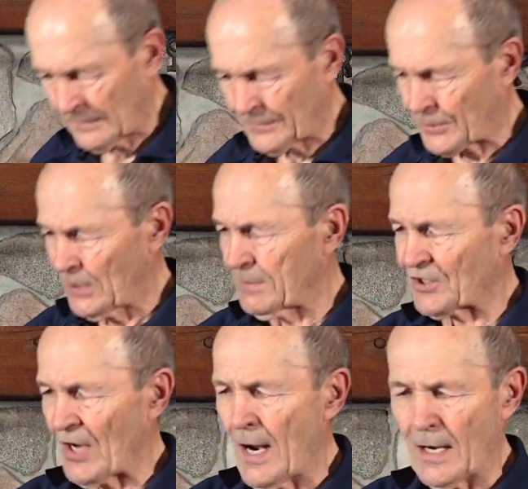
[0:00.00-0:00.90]

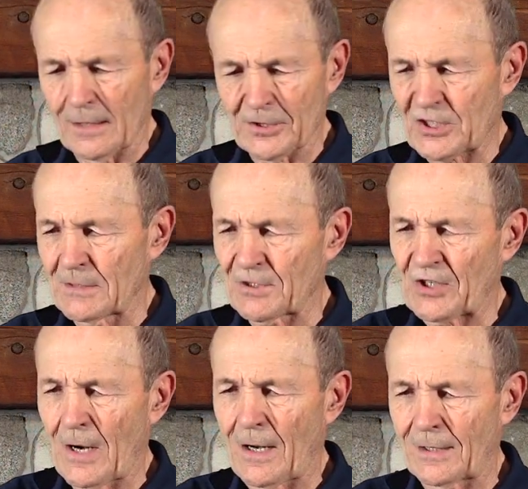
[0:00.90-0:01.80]
scuba-star, the
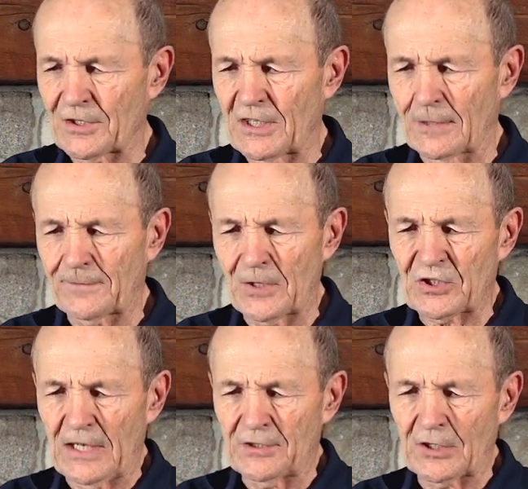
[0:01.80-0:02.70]
scuba-star, you see the
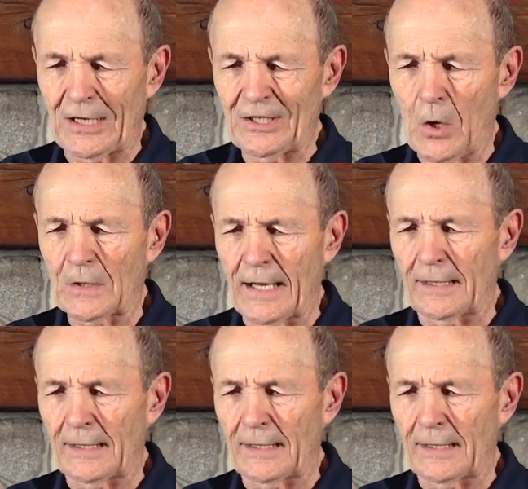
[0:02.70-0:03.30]
first stage, you got a yoke on